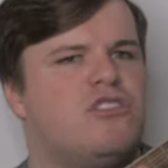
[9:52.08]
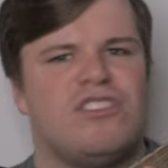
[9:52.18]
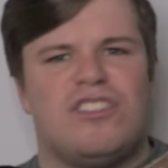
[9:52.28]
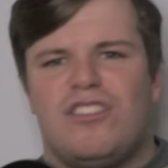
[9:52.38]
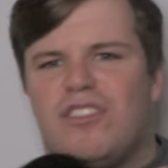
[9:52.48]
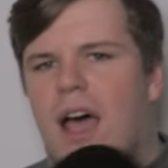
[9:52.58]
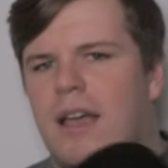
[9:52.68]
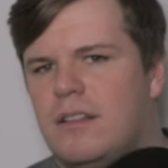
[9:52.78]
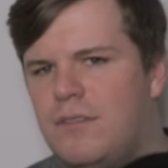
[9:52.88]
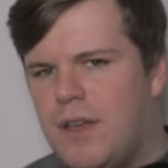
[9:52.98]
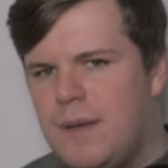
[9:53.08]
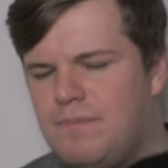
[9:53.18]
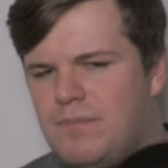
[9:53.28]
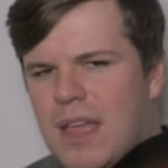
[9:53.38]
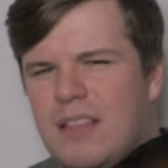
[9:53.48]
just the size of it.
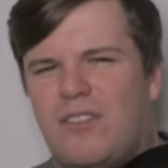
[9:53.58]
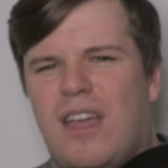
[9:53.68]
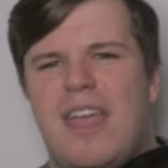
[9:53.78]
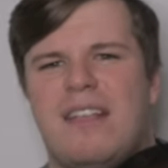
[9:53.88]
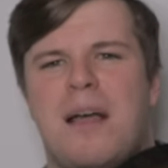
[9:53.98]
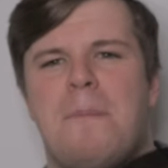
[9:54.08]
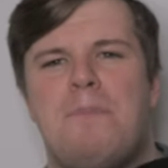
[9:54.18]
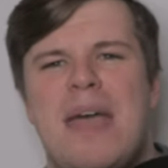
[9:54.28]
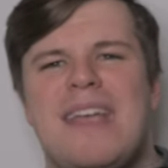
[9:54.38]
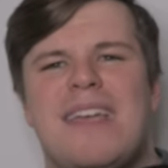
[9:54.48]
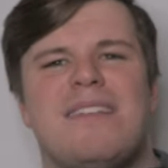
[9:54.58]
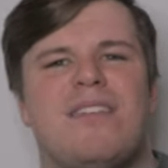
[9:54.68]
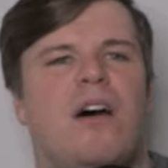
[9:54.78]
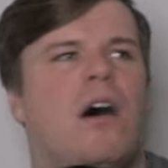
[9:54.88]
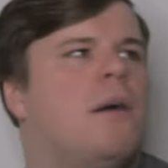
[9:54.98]
It's it's a big
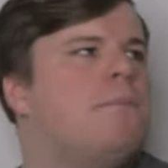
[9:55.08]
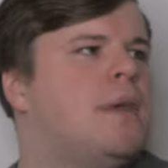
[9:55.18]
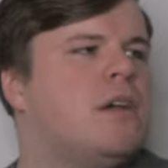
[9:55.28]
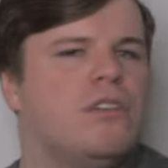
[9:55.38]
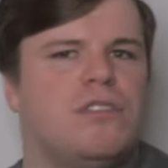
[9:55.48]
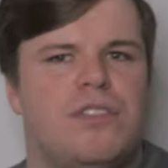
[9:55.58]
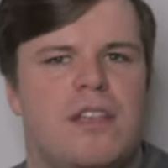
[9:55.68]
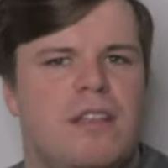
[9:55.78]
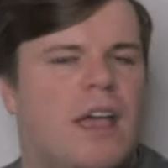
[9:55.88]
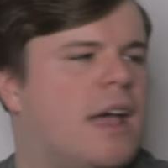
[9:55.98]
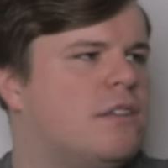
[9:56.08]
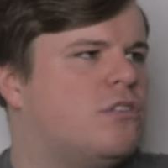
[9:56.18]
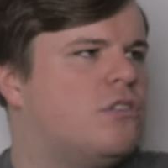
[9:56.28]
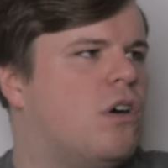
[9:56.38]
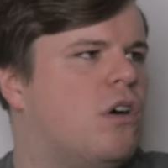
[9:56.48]
guitar because of this
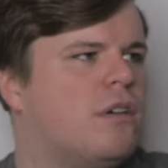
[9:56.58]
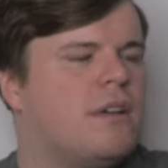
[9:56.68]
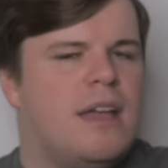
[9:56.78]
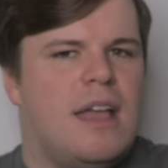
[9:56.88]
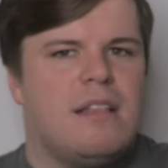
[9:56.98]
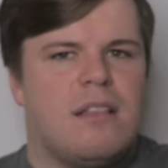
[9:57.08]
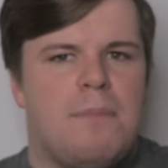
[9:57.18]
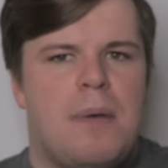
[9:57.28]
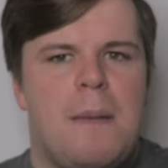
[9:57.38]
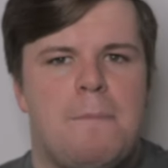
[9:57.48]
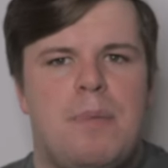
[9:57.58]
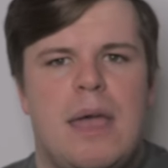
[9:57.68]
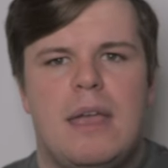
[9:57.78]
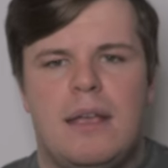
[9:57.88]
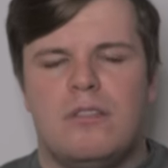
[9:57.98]
headstock. it's a bit
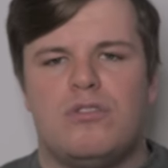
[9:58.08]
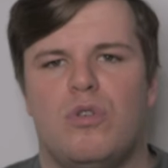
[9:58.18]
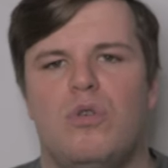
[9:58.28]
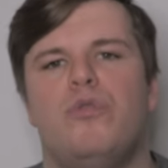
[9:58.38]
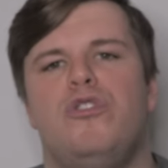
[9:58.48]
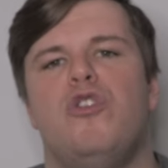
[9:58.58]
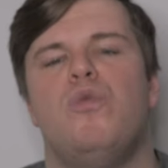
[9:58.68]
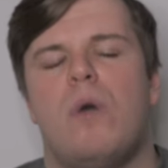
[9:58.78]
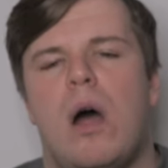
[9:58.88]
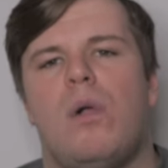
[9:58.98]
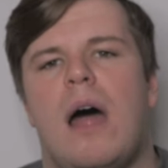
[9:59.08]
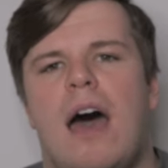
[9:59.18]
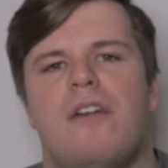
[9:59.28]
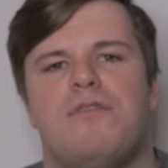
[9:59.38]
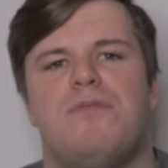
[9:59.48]
big, so you will
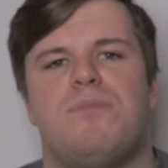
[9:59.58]
have